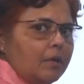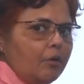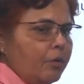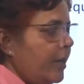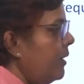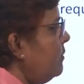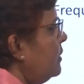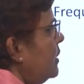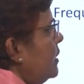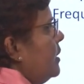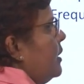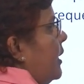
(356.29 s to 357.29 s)
Okay.
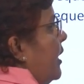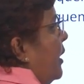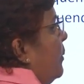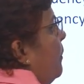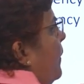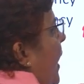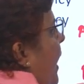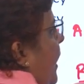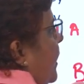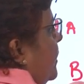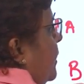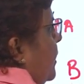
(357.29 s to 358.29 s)

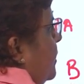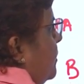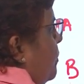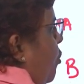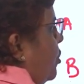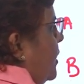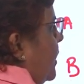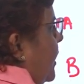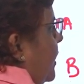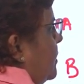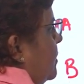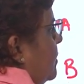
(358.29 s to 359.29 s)
Impact in both the
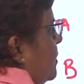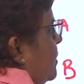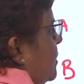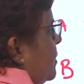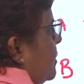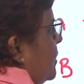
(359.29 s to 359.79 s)
cases